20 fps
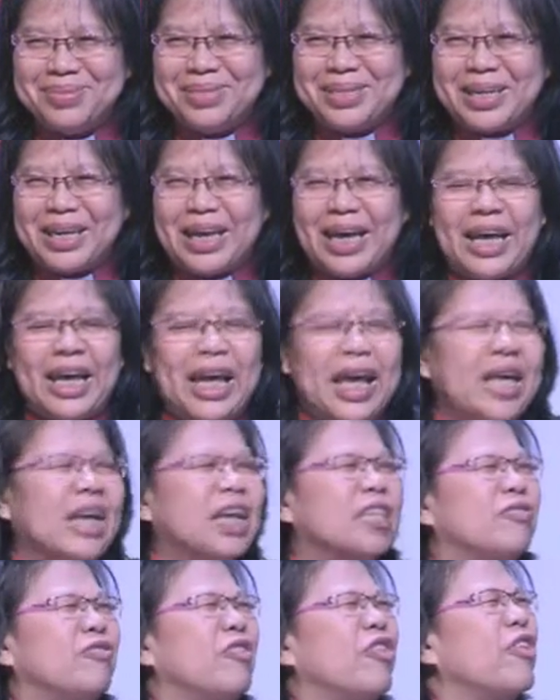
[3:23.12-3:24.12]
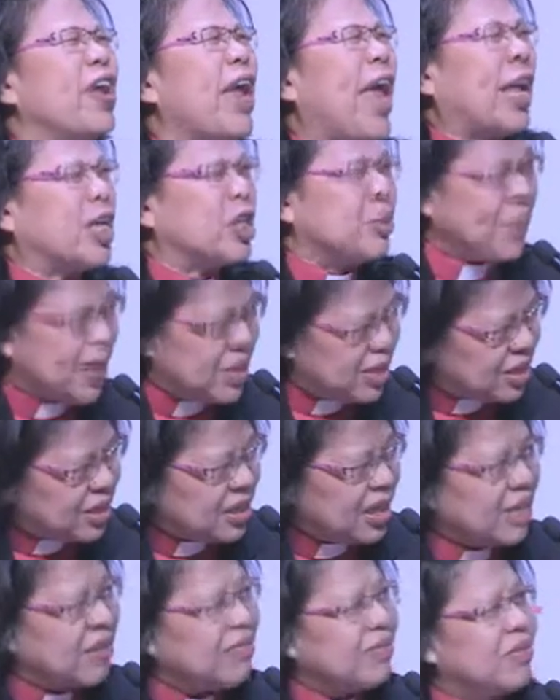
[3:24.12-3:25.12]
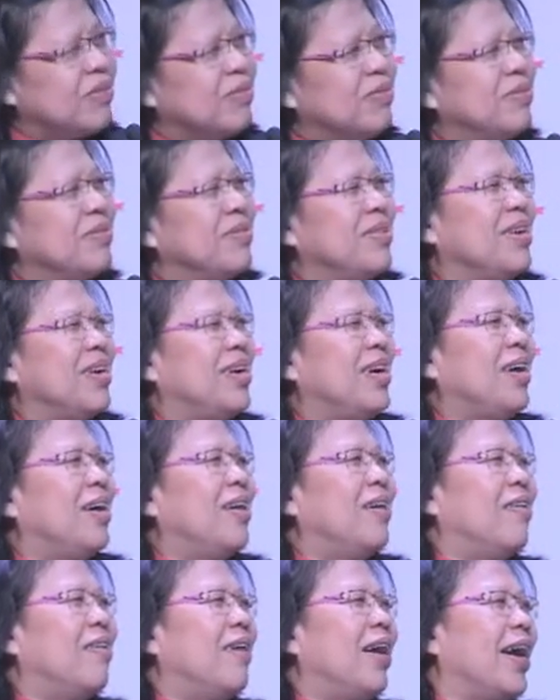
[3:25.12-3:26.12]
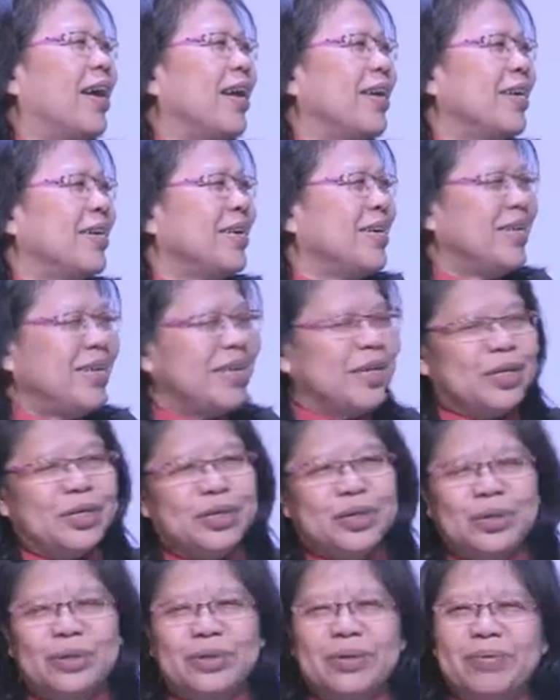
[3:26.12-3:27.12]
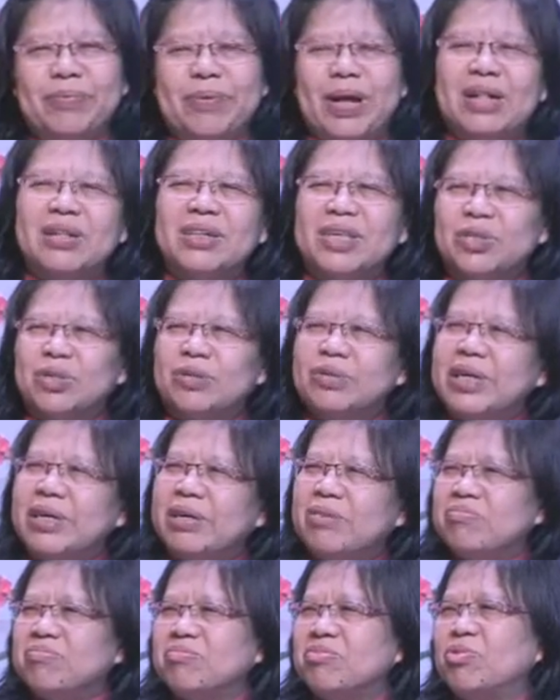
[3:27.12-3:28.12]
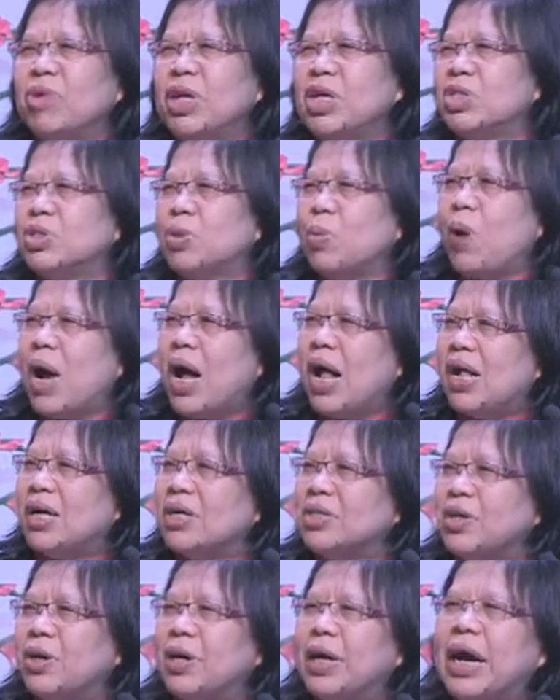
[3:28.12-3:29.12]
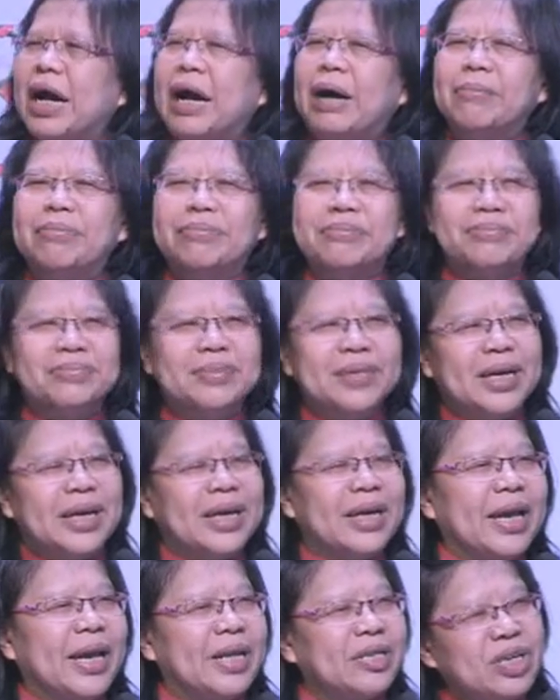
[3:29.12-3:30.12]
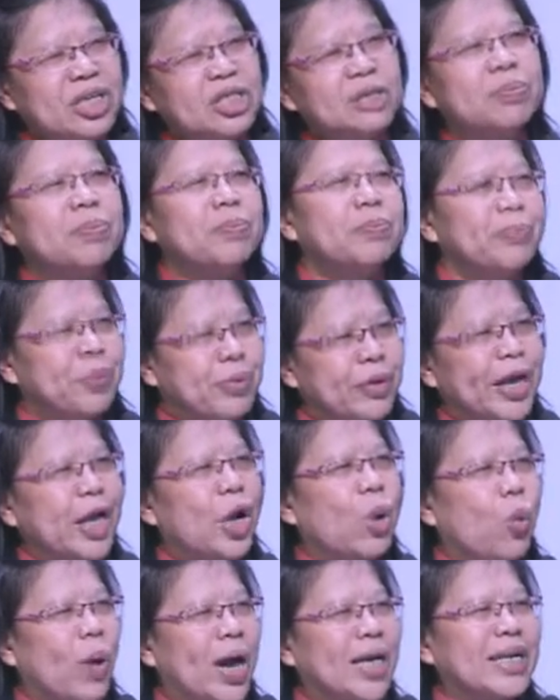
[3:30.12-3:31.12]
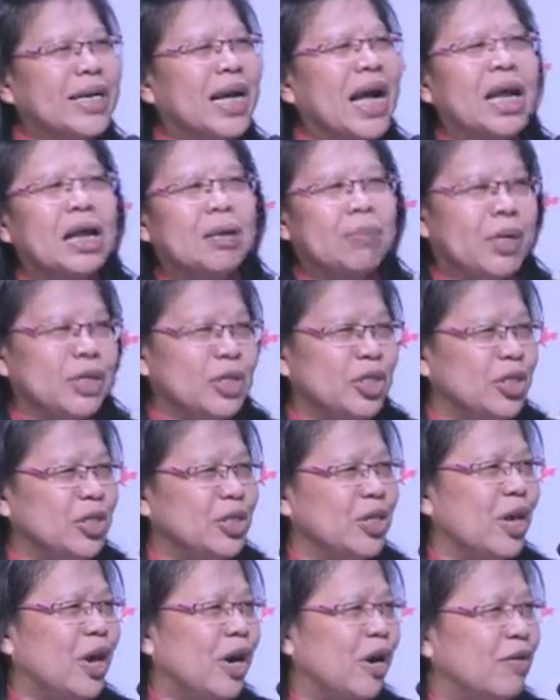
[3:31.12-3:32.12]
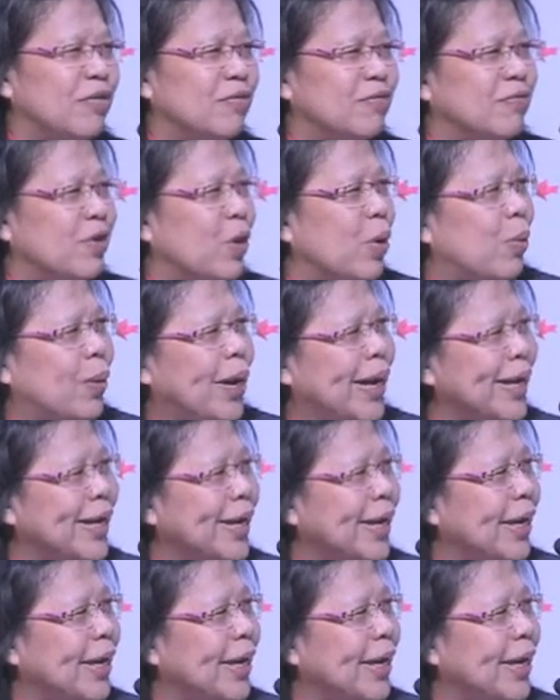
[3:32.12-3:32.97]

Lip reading: Okay, it's very expensive, right? So, well, it's only once a while you'll come. Okay, just bring one calabash of wine.